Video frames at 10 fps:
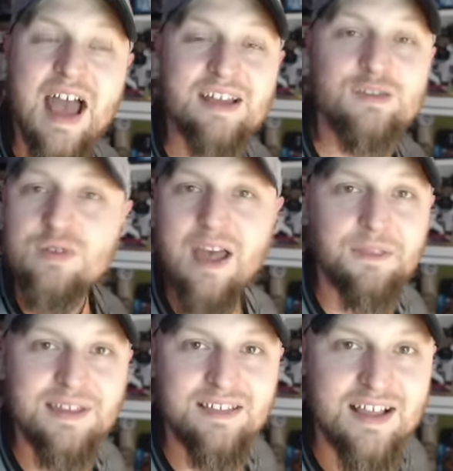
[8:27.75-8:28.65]
I do not
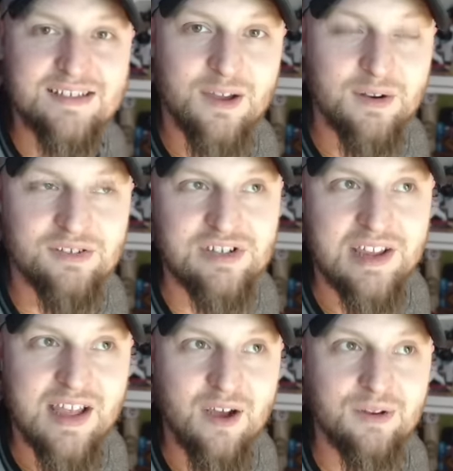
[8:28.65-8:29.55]
think that's how it'll
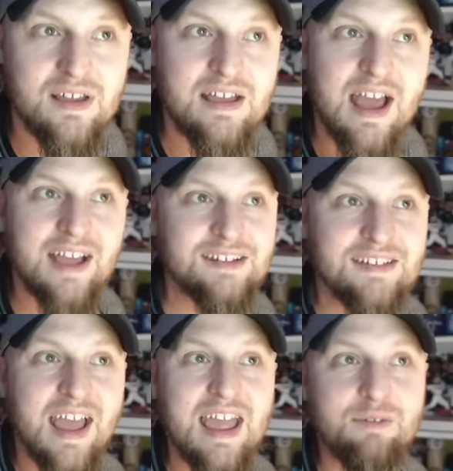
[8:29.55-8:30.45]
shake out. I,
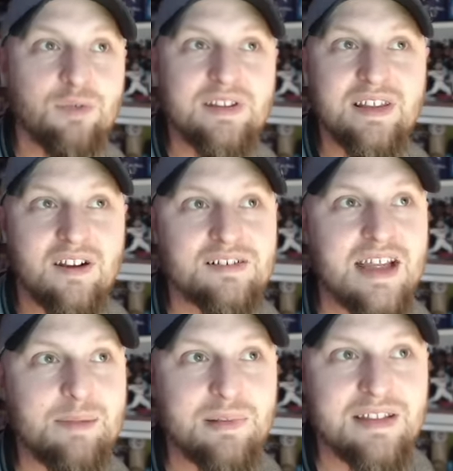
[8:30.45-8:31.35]
I have a really hard
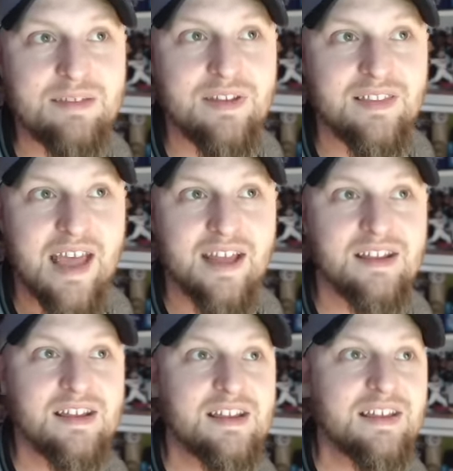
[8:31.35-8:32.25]
time believing that
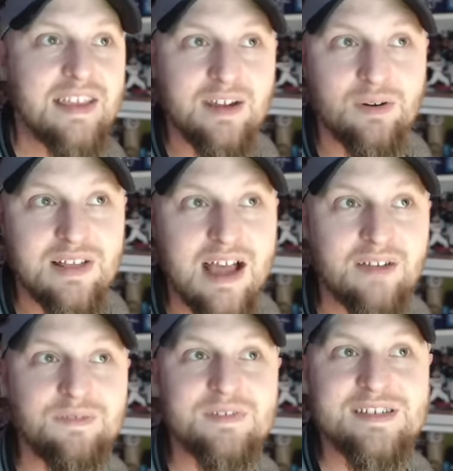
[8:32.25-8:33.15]

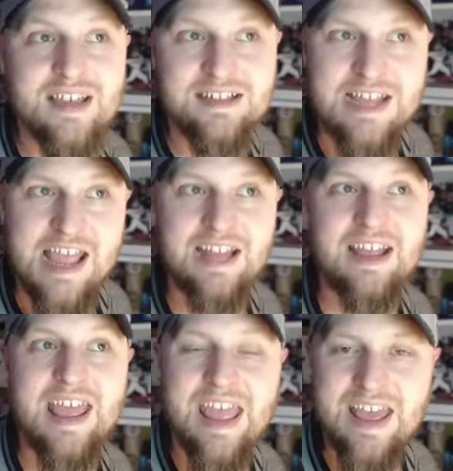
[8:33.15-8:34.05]
Kirilloff,
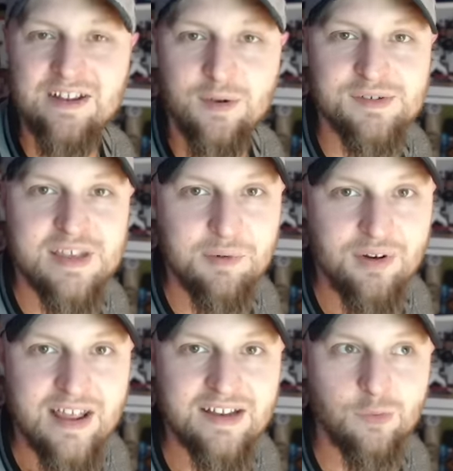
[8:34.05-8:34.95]
Santana, and Jose
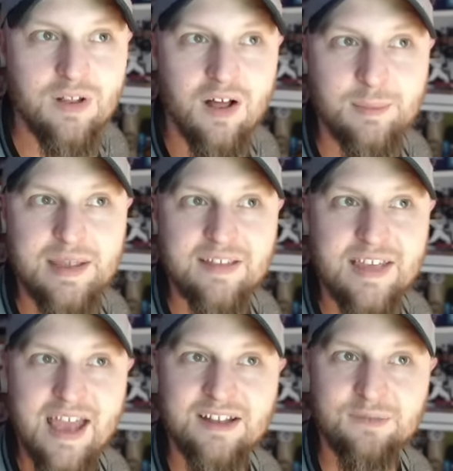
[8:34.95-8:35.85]
Miranda will all be on
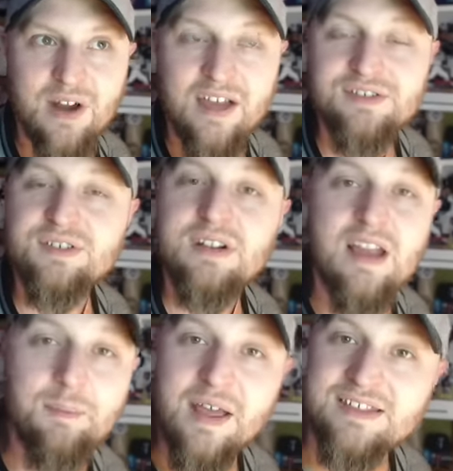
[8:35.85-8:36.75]
the active roster. I'm
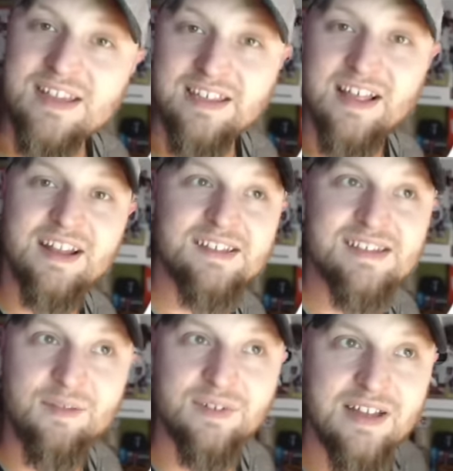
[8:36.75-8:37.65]
not saying that it's
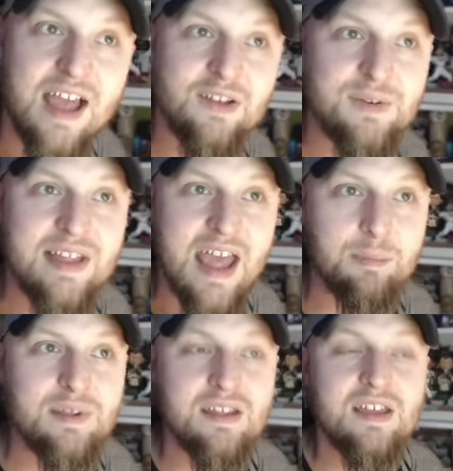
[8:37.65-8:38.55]
definitely not going to
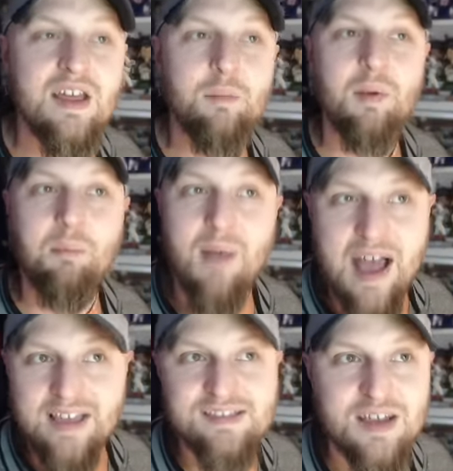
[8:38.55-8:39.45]
happen, but
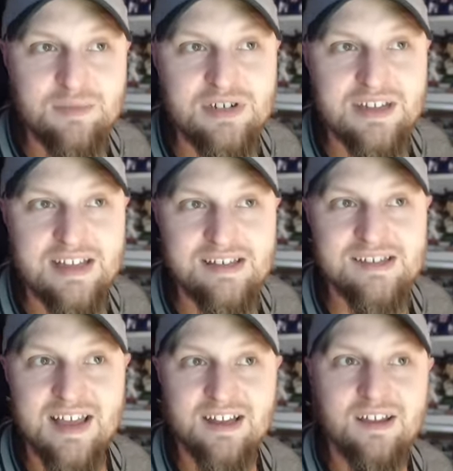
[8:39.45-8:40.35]
my assumption
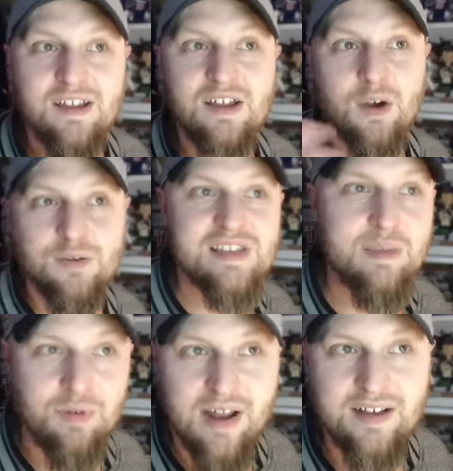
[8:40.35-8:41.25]
is that Jose
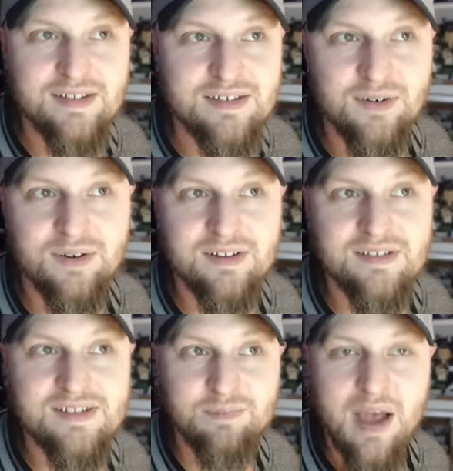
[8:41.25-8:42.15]
Miranda's
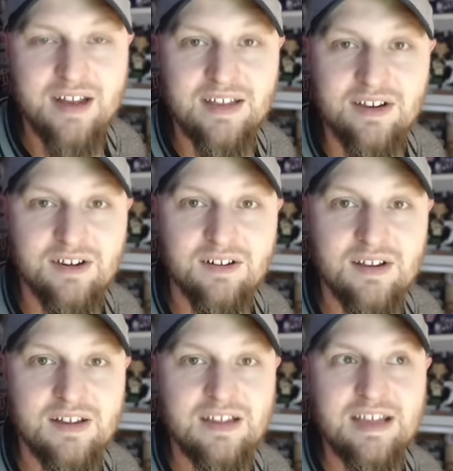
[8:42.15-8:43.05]
current spot here
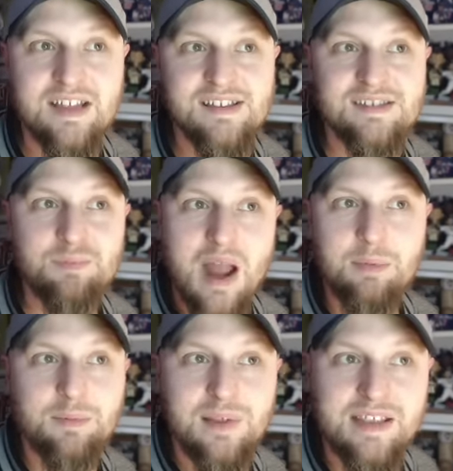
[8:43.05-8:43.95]
is
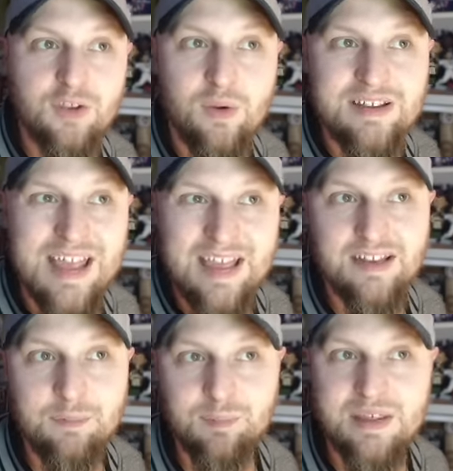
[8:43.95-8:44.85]
probably going to end
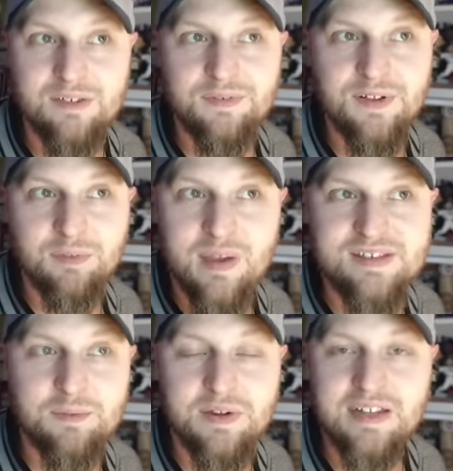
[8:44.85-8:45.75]
up being filled by
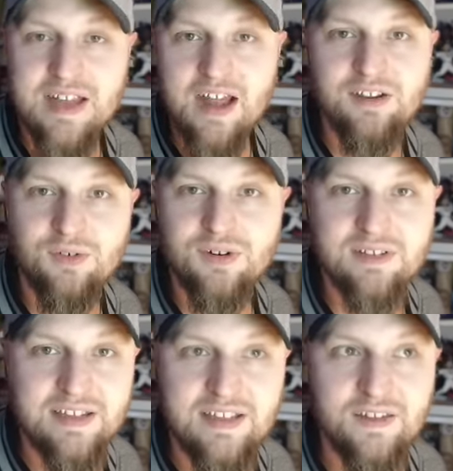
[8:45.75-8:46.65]
somebody not
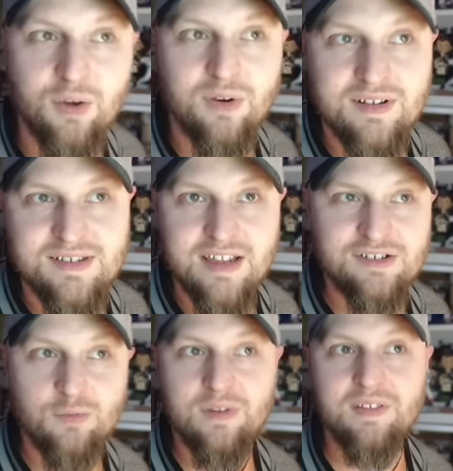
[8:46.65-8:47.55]
currently in the
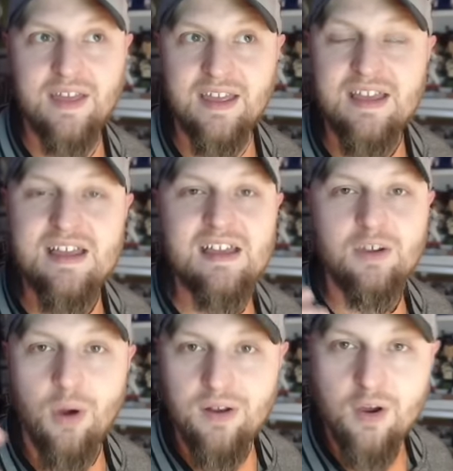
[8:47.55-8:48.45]
organization, whether they
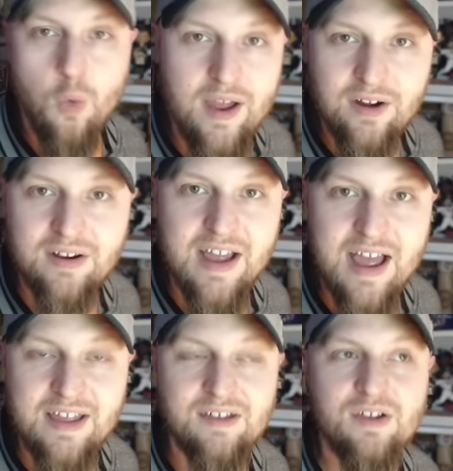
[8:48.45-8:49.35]
go out and acquire a
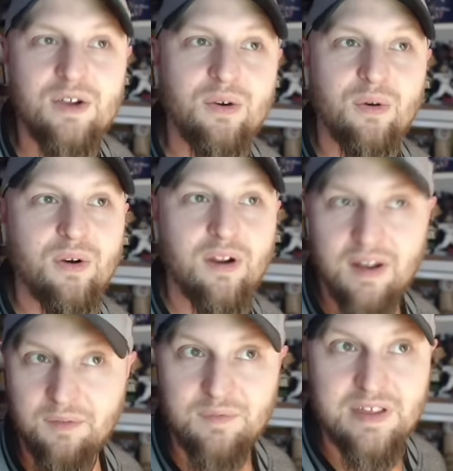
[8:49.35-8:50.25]
guy or
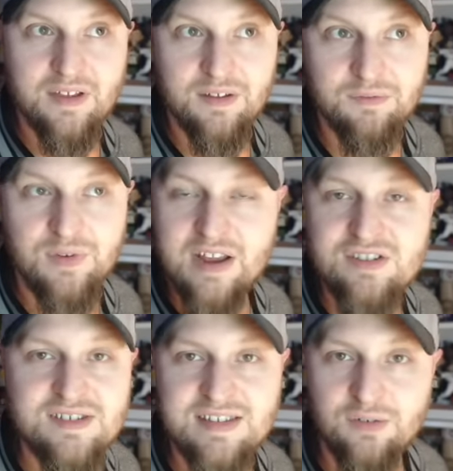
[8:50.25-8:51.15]
uh, via free
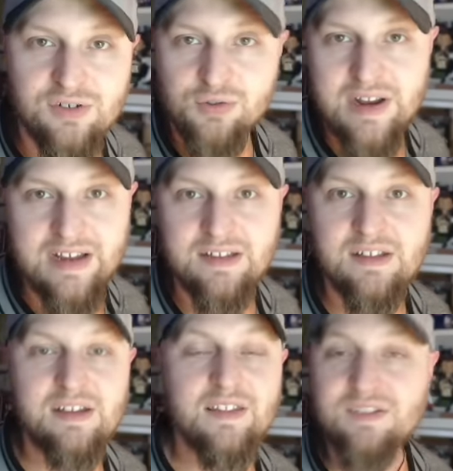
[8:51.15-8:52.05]
agency or trade.
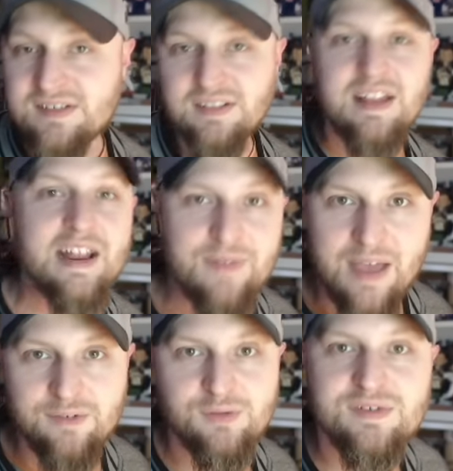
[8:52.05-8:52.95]
There's still a lot of
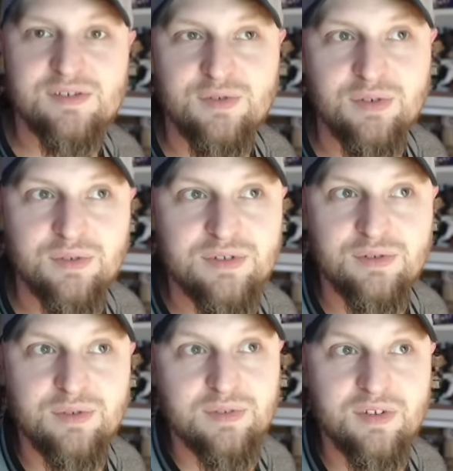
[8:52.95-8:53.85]
avenues to
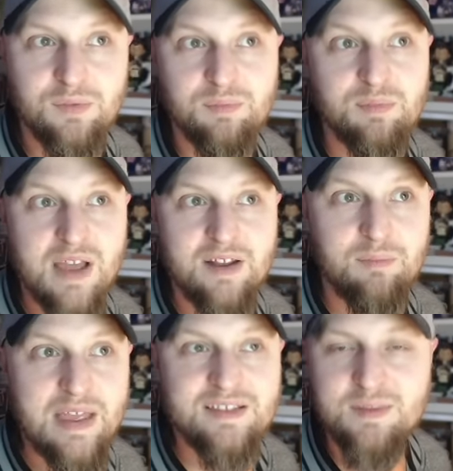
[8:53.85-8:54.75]
to to kind of
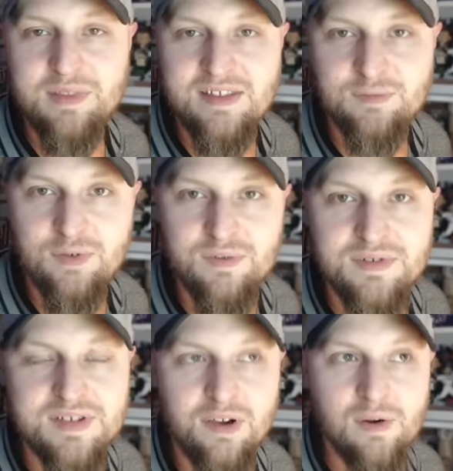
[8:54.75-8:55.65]
make some of these moves.
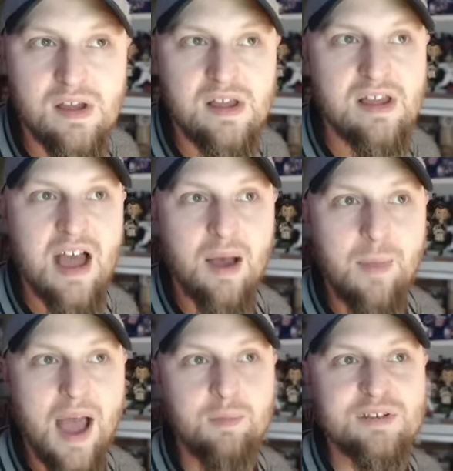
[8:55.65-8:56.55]
So um,
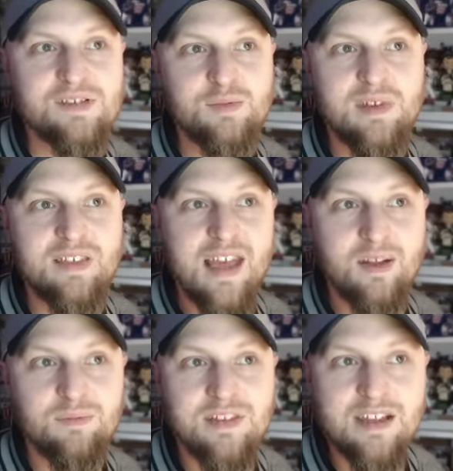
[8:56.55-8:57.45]
I'm assuming
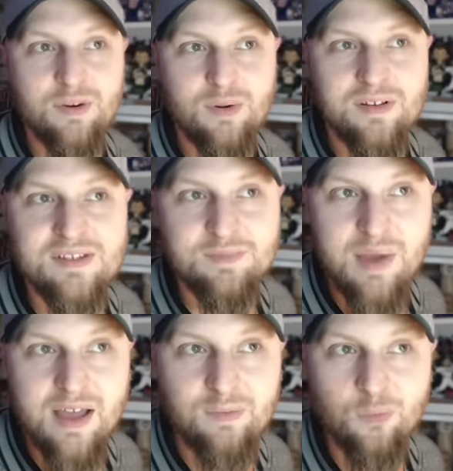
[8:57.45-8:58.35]
that Nick Gordon's
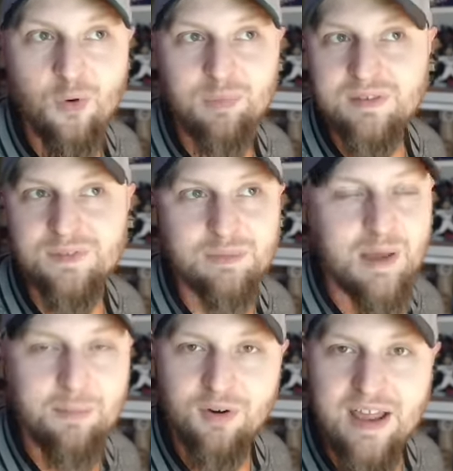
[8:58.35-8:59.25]
spot won't be filled
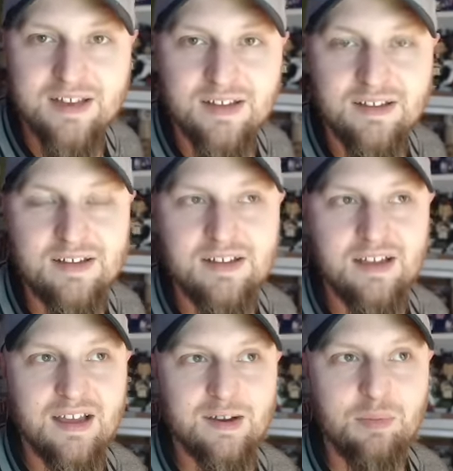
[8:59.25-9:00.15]
by Miranda.
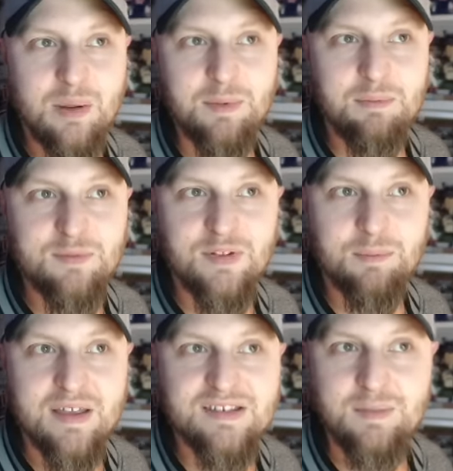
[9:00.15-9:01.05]
Uh, it'll probably be filled
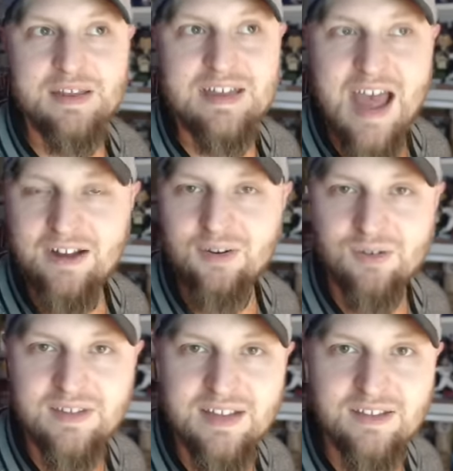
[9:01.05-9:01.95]
by somebody not
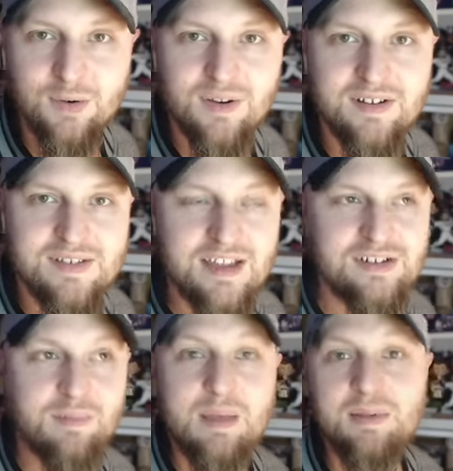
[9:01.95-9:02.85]
currently in the
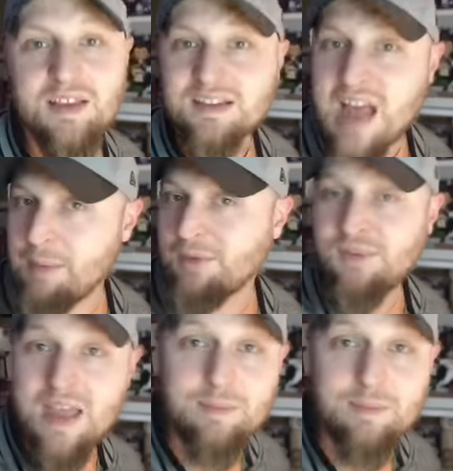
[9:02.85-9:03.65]
organization, maybe like a Tommy Pham